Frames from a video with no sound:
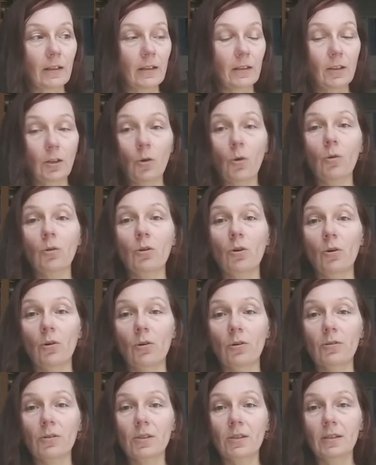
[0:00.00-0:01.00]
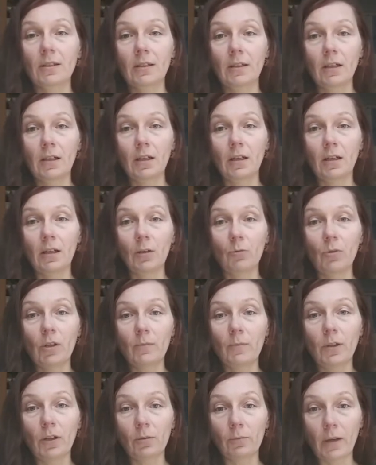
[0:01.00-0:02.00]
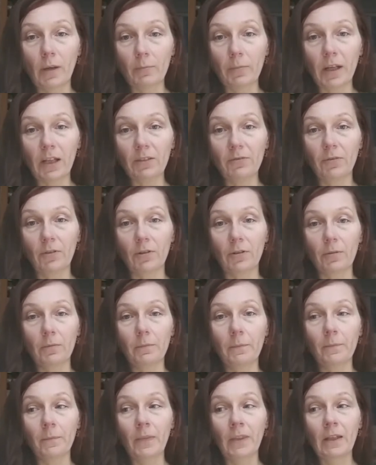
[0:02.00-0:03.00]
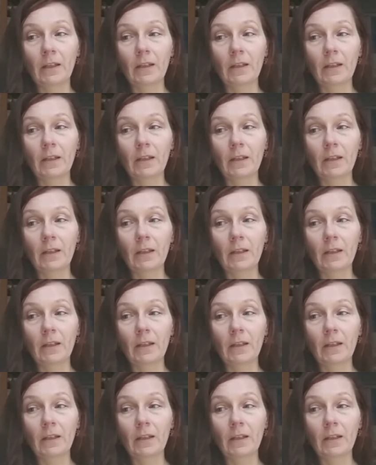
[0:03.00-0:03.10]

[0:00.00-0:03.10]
whole course will be on my platform,